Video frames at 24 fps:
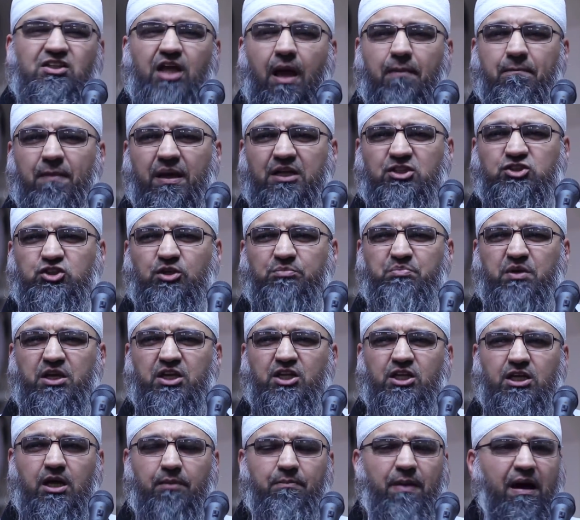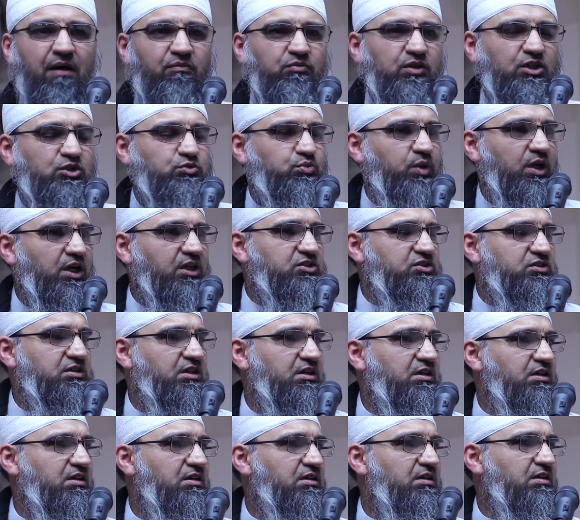dimension meaning about these words,
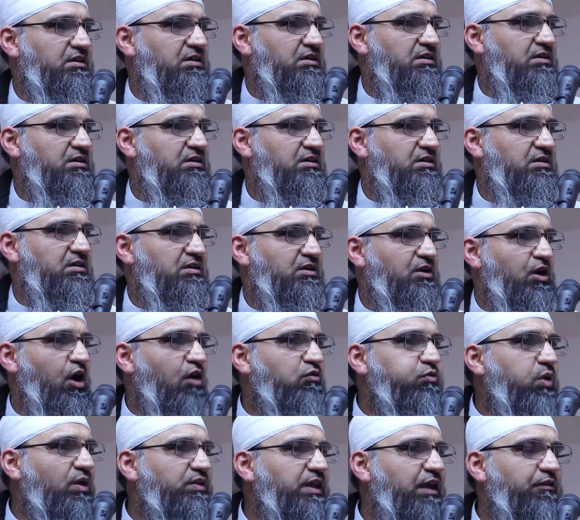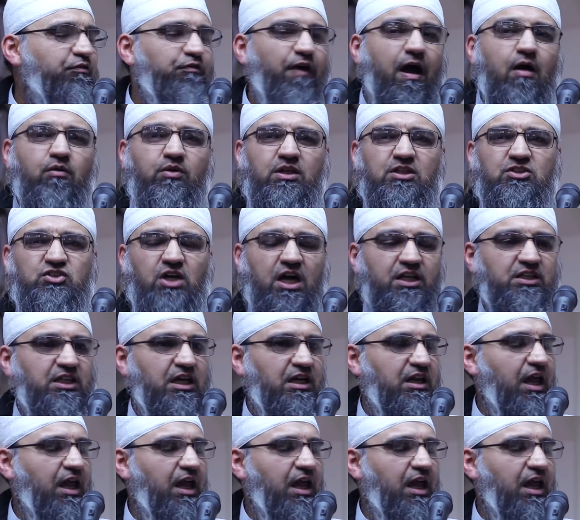of what they found inside their